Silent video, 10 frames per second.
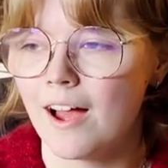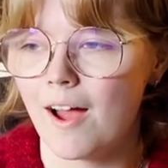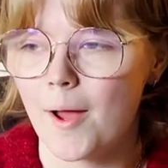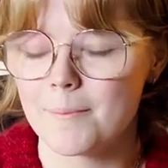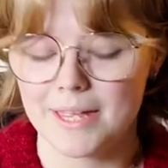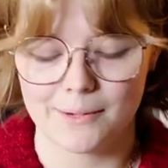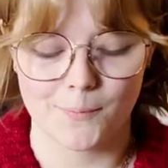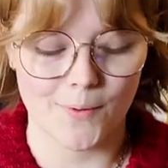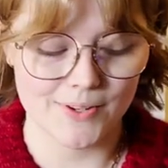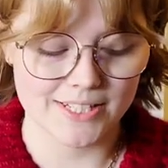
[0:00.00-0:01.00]
It
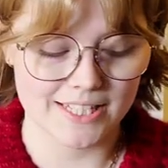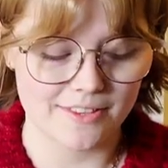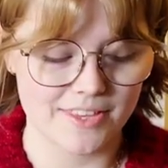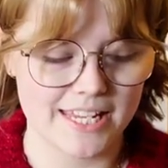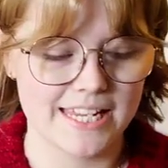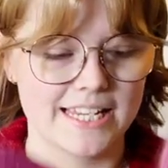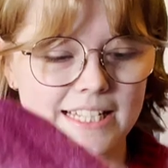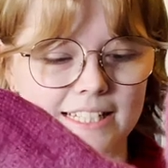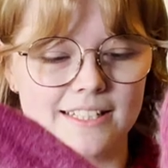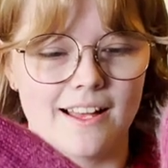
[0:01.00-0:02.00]
was
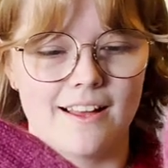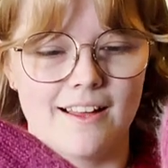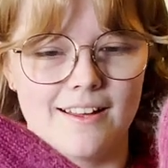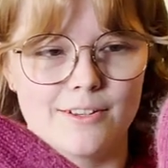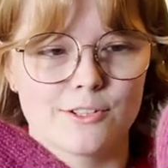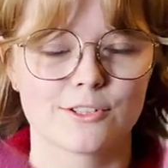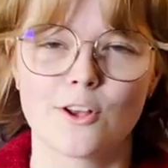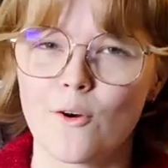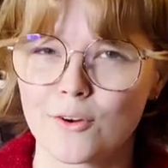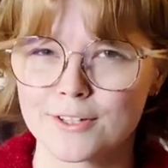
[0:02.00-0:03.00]
these
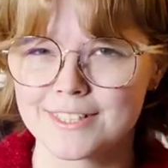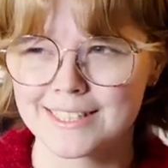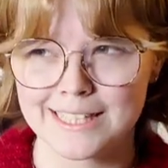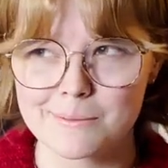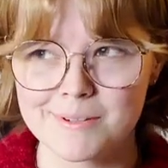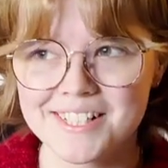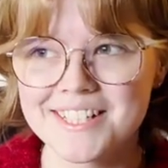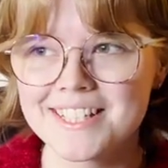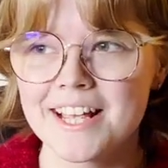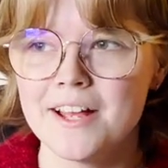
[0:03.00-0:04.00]
sock
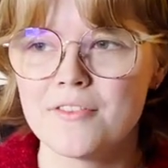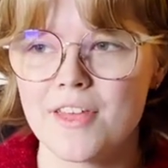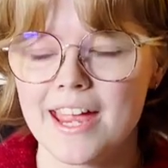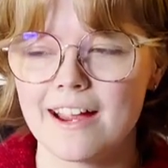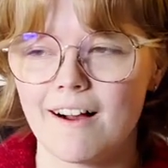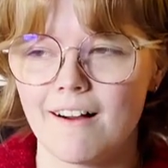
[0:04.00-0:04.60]
slippers. They're